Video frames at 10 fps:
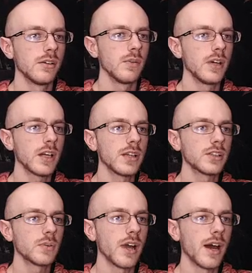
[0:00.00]
we gotta get
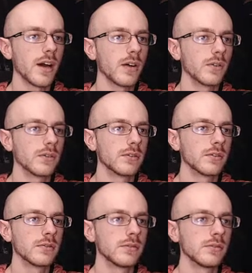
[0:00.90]
someone out.
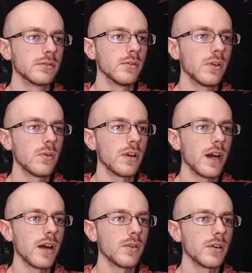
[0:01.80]
Who do I want
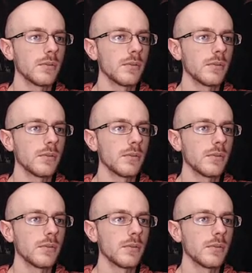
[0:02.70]
out?